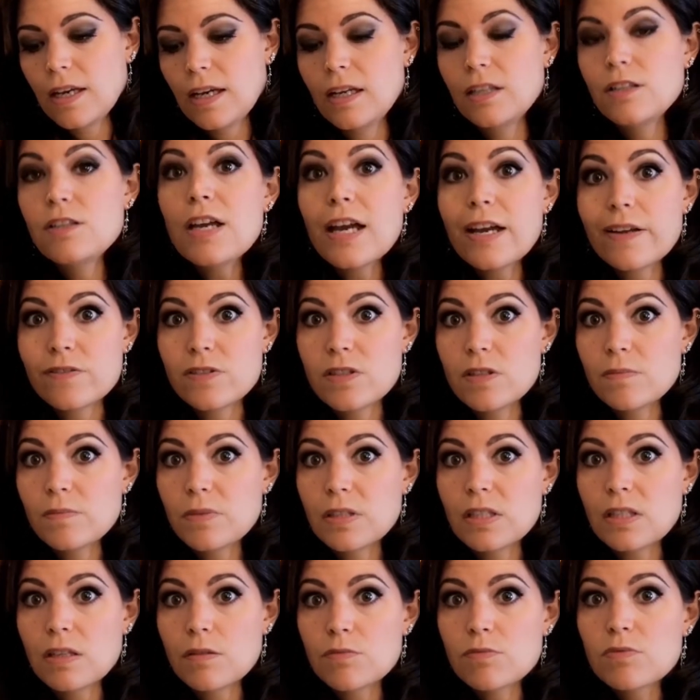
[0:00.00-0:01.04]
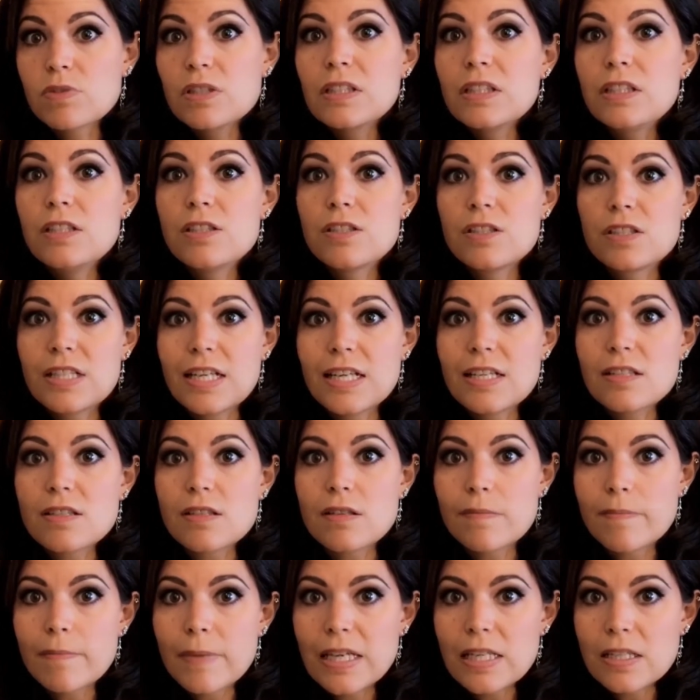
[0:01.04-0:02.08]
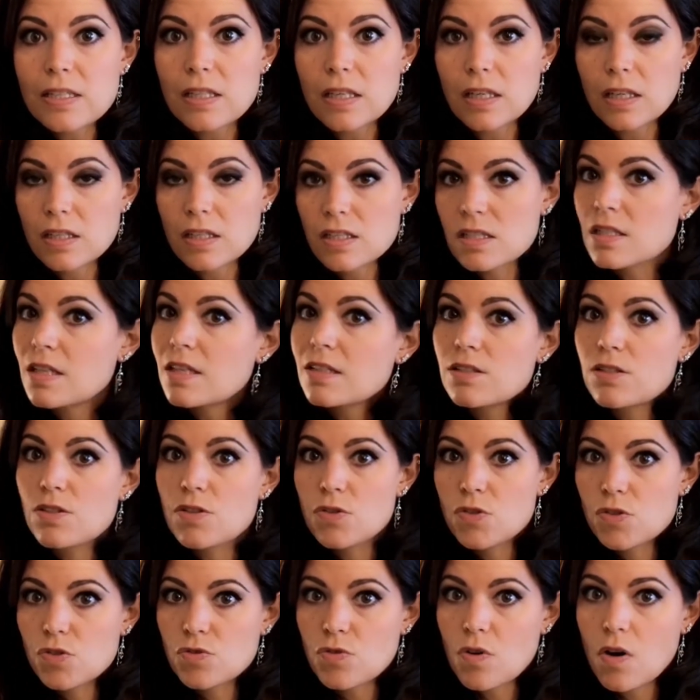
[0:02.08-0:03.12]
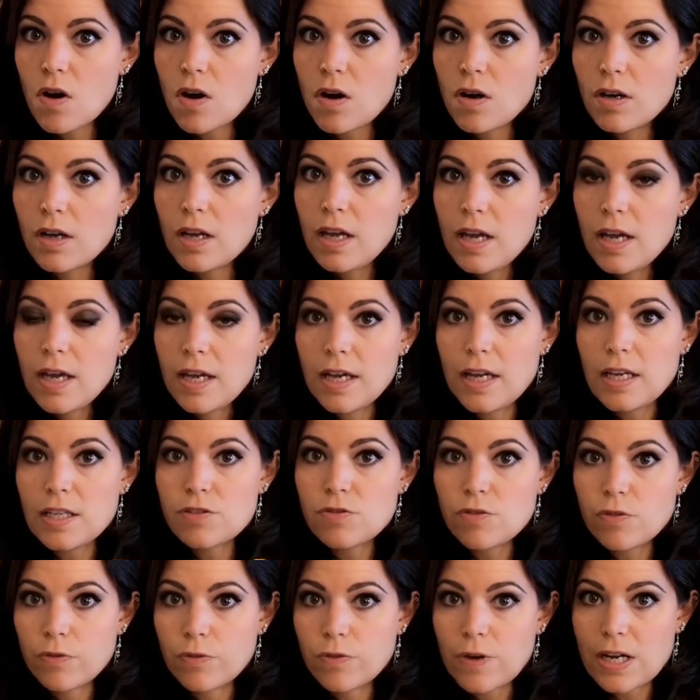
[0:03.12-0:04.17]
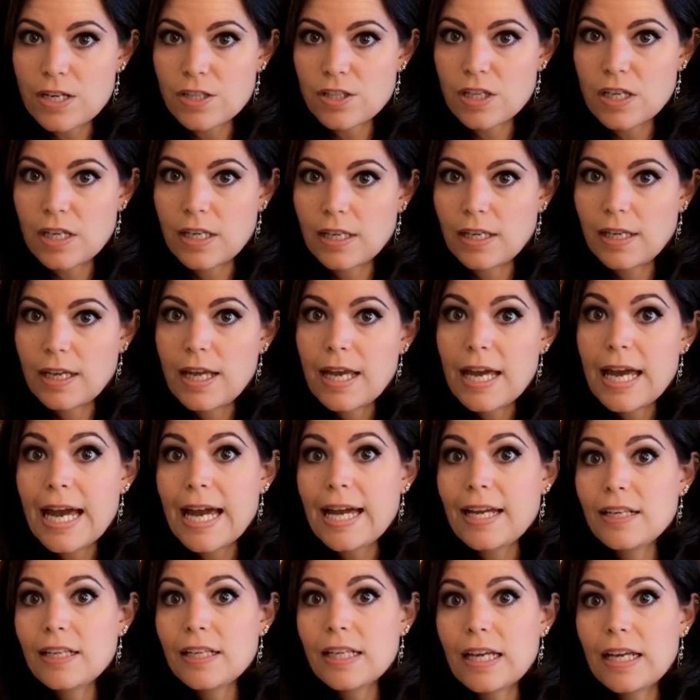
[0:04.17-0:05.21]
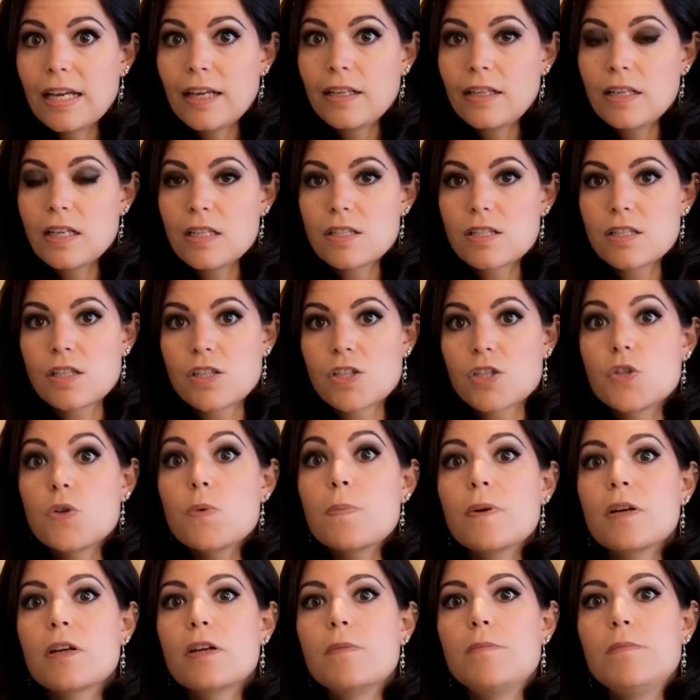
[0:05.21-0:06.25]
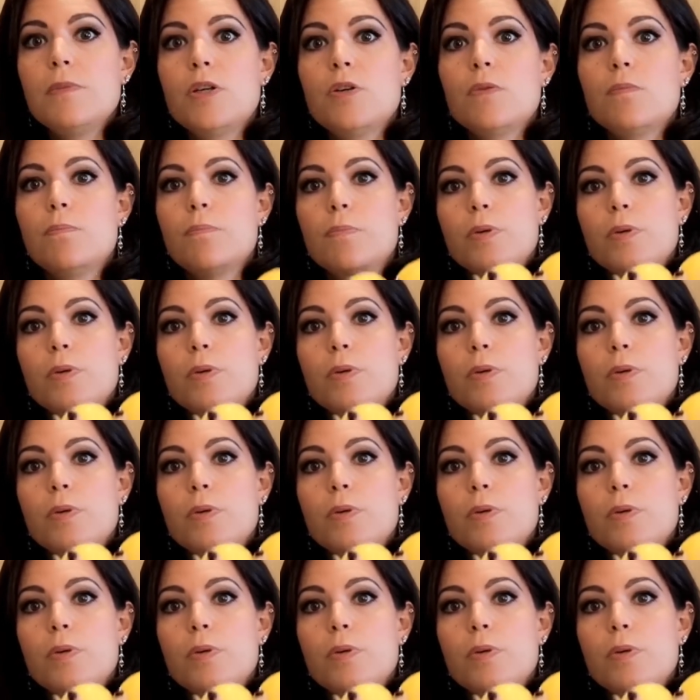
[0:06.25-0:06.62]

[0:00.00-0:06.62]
And you have something that really just tastes amazing. It's not too strong, it's refreshing, and again, it's a super immune